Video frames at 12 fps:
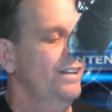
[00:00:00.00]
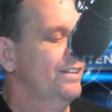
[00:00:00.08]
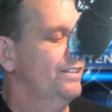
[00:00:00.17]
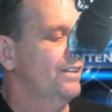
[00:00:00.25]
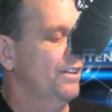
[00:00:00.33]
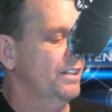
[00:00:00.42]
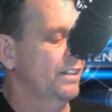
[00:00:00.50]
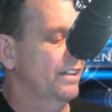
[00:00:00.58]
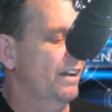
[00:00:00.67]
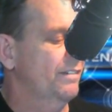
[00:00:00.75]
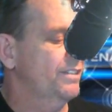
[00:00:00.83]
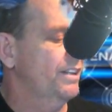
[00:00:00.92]
nothing
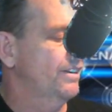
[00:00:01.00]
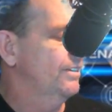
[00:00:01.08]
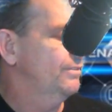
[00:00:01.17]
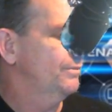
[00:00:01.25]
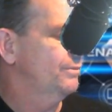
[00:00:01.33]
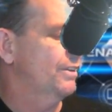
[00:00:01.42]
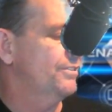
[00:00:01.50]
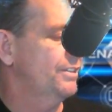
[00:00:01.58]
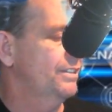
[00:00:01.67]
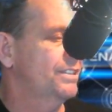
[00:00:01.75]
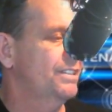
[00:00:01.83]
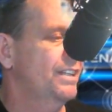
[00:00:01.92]
left here, nothing
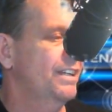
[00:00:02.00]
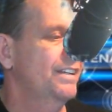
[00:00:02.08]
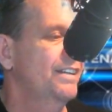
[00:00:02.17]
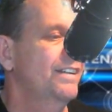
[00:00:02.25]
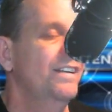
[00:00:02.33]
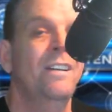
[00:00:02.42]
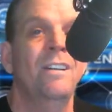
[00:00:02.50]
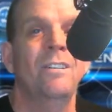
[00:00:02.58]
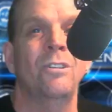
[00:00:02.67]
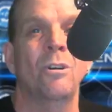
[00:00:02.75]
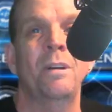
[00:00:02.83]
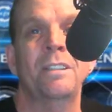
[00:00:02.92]
to see.
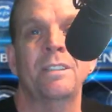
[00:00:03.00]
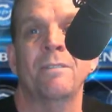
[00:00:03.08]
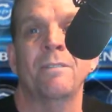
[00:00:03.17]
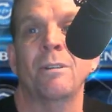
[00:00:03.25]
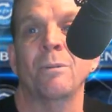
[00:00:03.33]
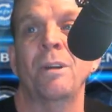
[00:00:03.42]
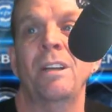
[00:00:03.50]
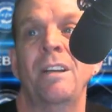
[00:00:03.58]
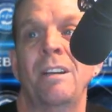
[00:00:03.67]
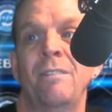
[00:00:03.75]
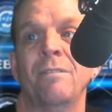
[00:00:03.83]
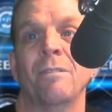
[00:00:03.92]
Nobody's ever going to read
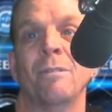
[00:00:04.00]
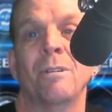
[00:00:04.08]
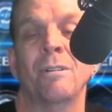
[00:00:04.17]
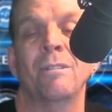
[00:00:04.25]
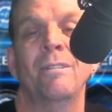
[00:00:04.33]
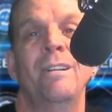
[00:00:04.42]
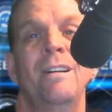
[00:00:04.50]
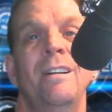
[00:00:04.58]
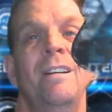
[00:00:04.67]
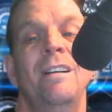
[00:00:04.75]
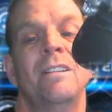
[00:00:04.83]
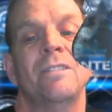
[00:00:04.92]
any further.
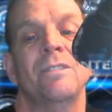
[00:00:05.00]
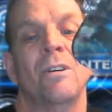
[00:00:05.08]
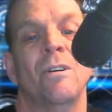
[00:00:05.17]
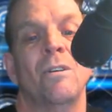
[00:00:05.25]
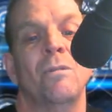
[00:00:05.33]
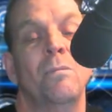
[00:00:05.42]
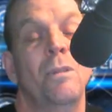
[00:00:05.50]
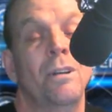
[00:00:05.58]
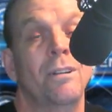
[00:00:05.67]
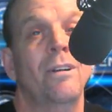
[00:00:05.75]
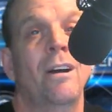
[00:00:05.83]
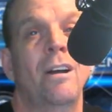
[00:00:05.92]
So, but
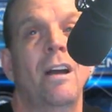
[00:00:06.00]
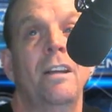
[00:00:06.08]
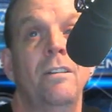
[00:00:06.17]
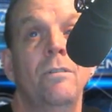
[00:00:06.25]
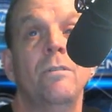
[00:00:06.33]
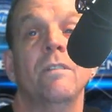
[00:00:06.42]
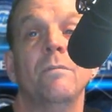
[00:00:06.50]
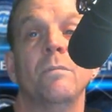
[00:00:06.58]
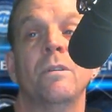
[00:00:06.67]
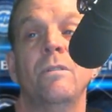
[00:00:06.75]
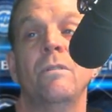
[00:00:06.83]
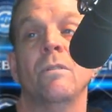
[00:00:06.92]
I do give them
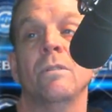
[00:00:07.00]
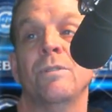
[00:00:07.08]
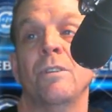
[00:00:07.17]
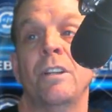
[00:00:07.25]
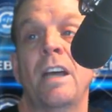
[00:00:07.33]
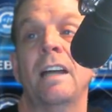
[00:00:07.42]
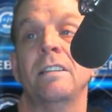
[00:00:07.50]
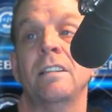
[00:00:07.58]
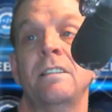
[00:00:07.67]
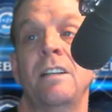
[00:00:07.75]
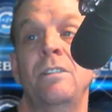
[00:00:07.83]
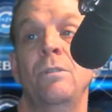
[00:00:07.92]
kudos for that
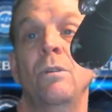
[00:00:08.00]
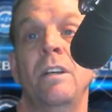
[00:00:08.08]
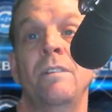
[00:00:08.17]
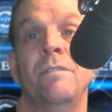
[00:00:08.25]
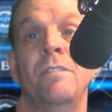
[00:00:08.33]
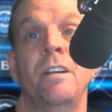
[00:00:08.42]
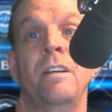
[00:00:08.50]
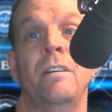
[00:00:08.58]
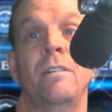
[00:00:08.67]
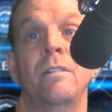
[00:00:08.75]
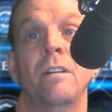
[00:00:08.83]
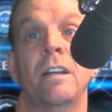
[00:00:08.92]
do
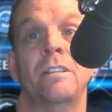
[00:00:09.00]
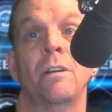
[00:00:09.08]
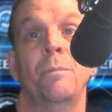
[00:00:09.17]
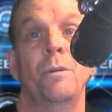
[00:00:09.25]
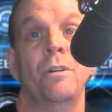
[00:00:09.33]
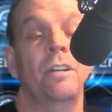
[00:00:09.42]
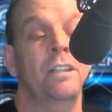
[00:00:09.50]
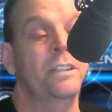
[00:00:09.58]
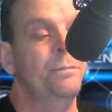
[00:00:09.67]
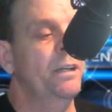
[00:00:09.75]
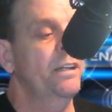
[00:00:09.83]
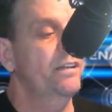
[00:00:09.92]
let the community
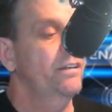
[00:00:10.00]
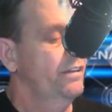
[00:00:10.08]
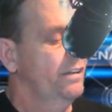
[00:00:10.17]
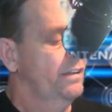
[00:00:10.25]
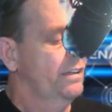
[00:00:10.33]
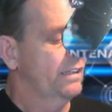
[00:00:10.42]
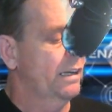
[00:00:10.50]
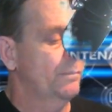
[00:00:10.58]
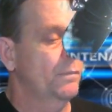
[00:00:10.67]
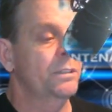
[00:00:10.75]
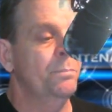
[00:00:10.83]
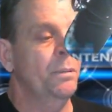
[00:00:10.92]
speak. That
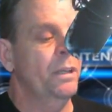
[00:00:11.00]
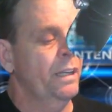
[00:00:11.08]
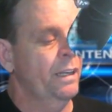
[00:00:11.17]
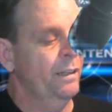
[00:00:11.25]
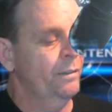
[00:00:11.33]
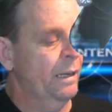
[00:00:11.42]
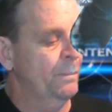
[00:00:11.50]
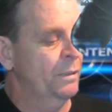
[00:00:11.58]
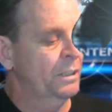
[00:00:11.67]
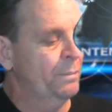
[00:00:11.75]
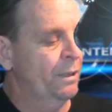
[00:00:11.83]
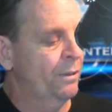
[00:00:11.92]
must be
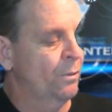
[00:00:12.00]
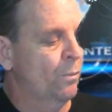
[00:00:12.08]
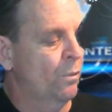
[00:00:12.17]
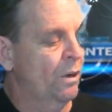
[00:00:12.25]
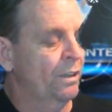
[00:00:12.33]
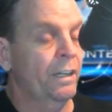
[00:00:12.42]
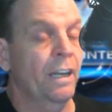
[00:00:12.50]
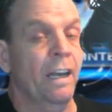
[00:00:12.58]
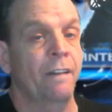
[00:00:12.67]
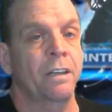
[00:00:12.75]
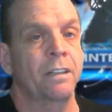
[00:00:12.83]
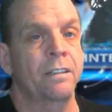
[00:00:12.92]
the one
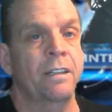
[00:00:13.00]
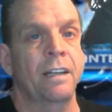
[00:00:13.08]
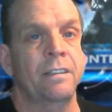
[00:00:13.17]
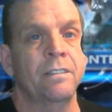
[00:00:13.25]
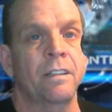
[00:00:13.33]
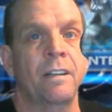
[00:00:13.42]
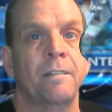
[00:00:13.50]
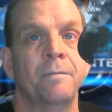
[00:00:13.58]
caveat that,